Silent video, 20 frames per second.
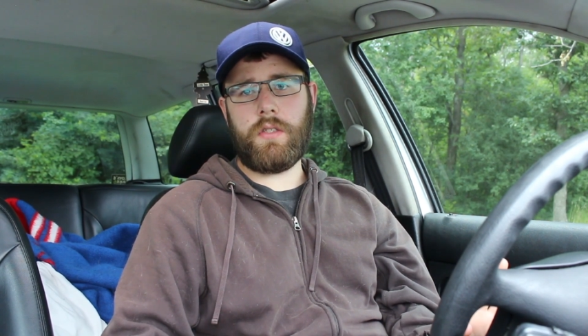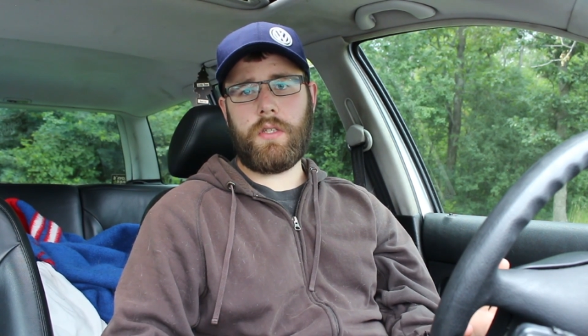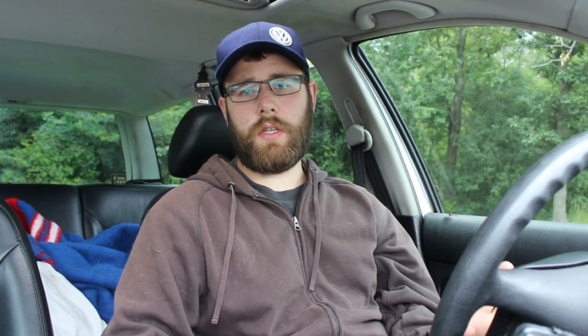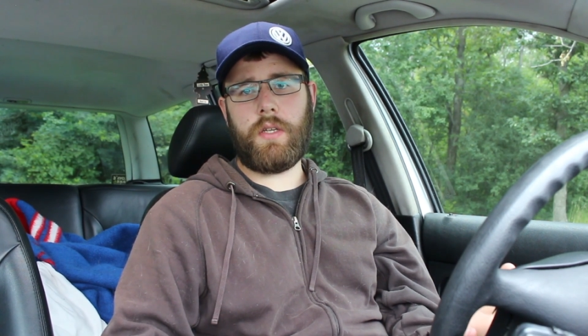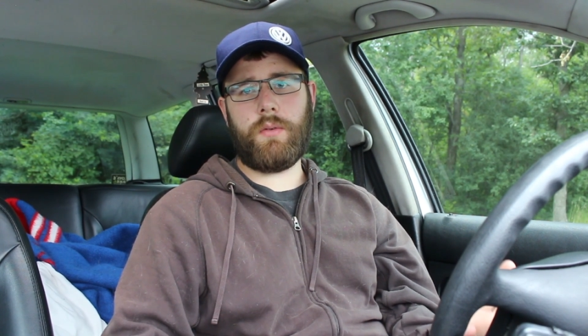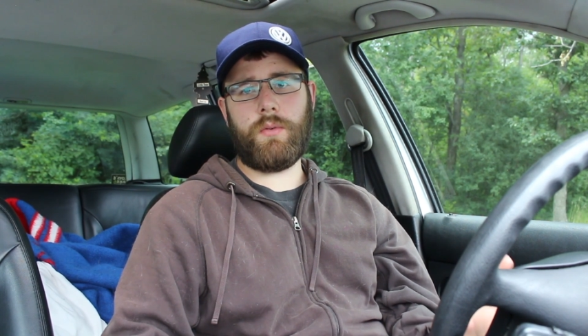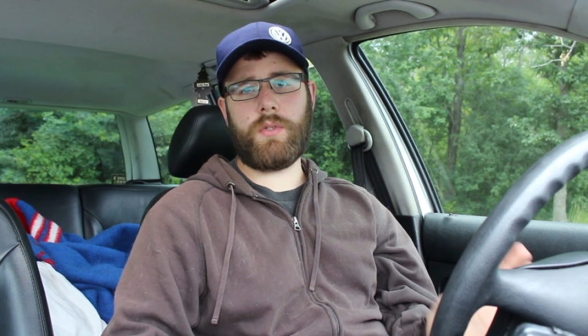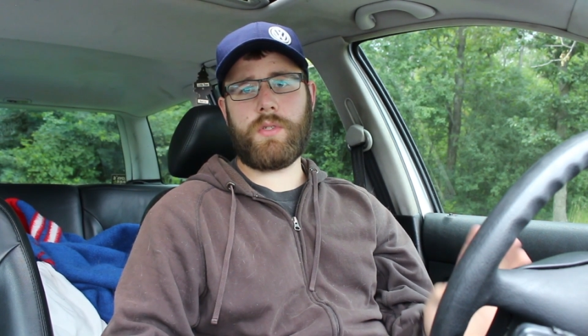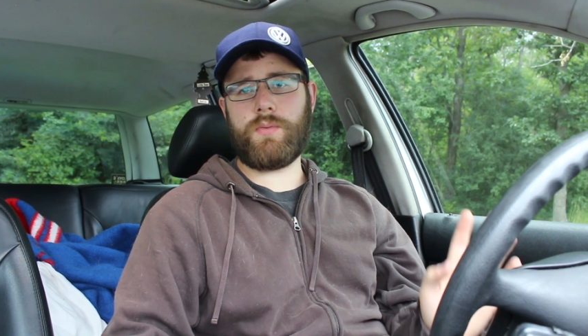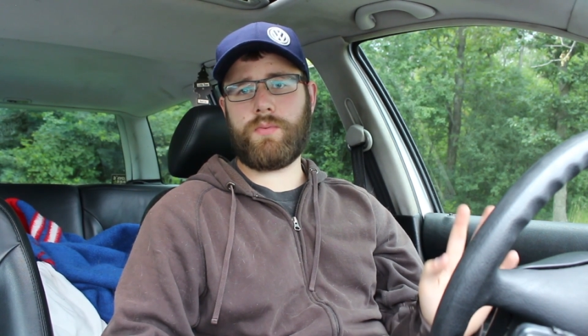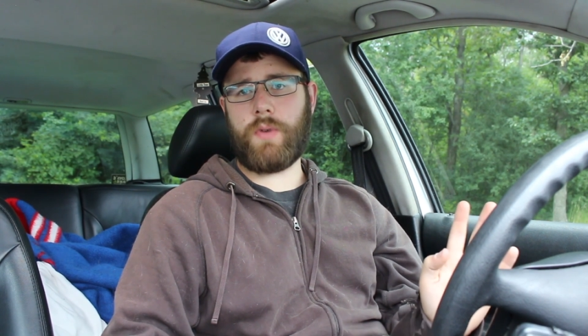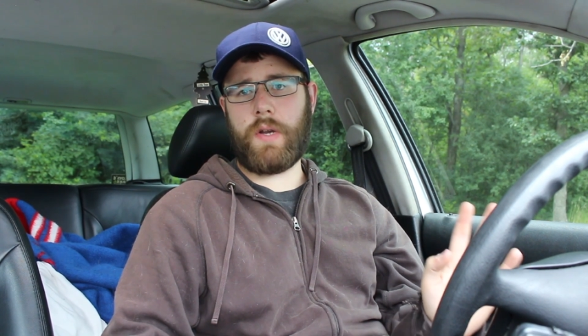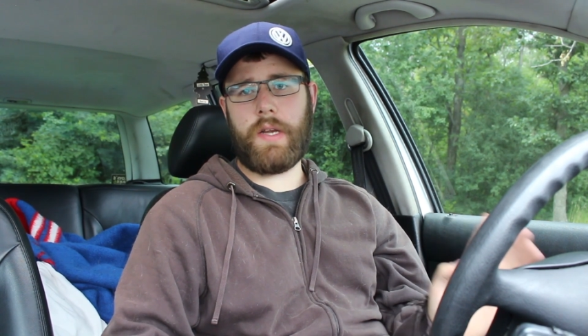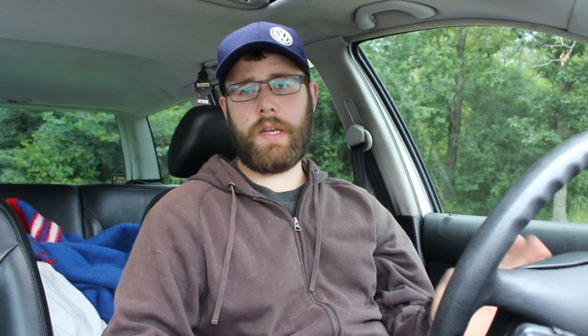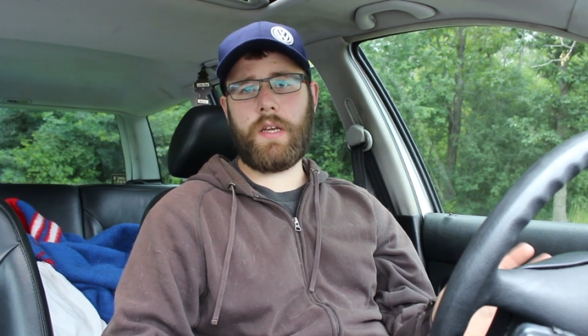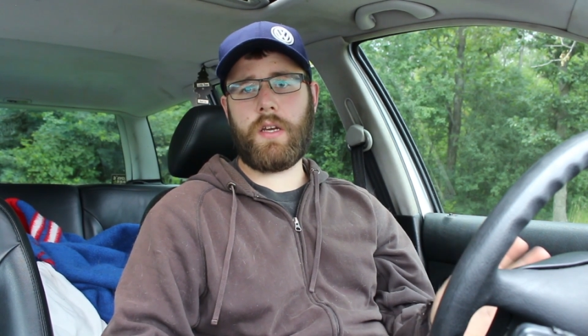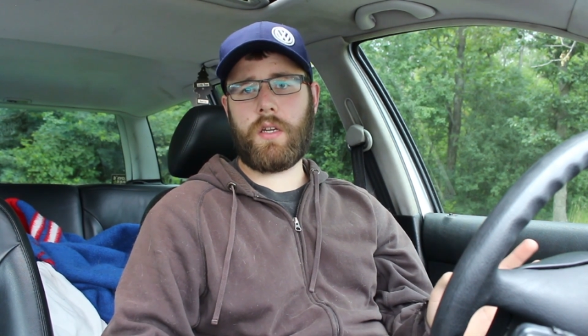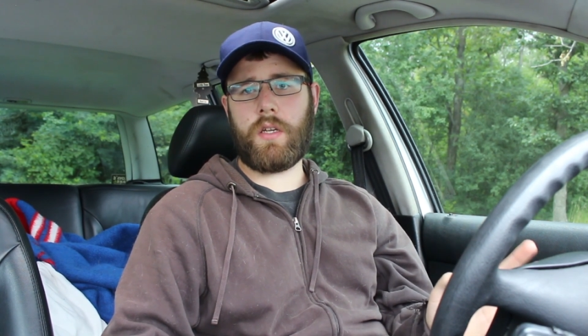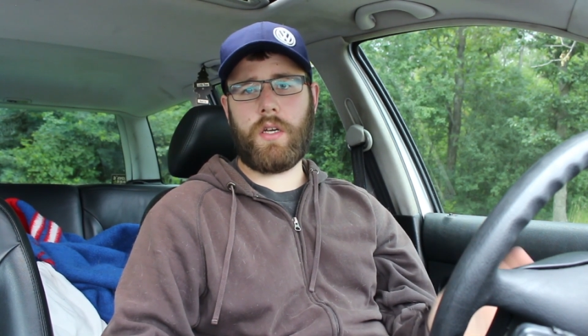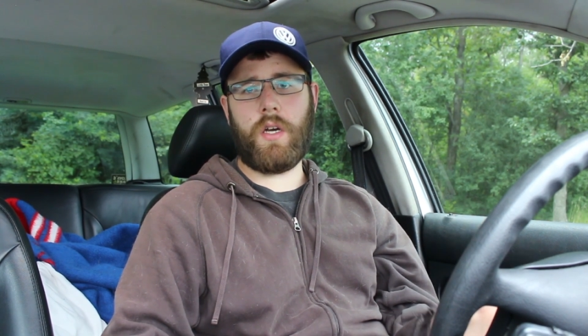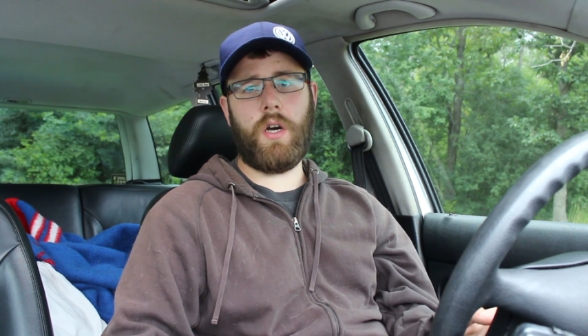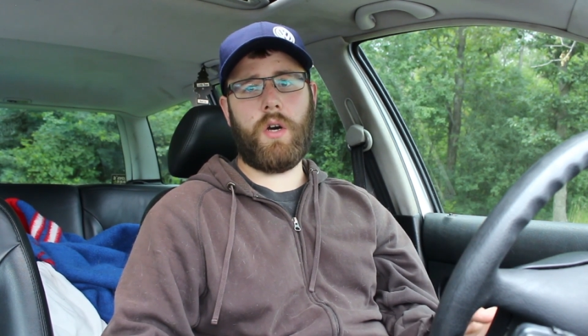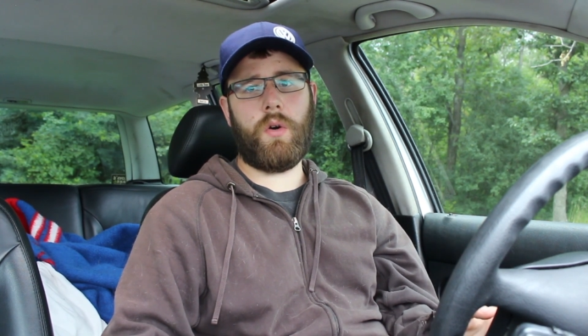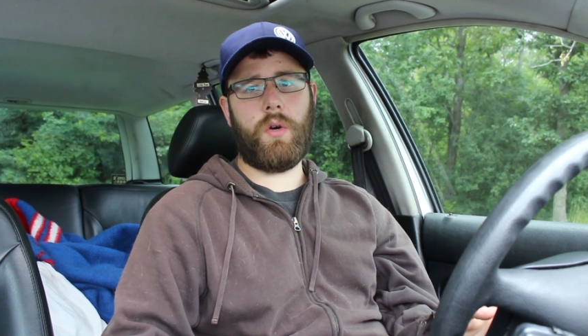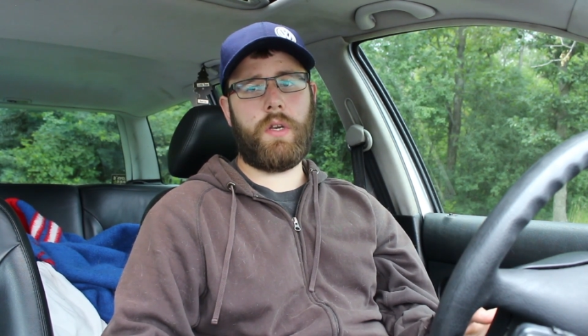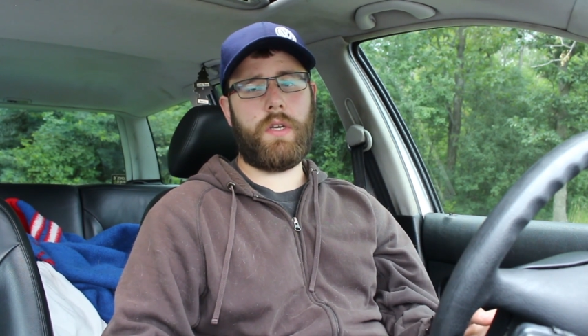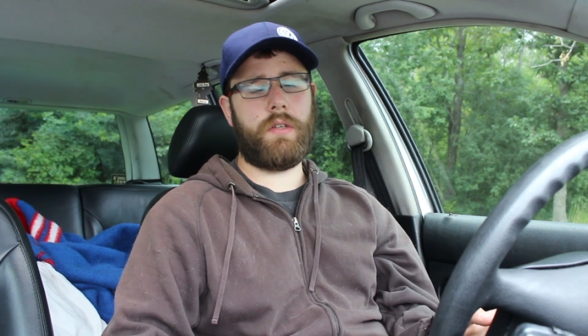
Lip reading: It was ready to go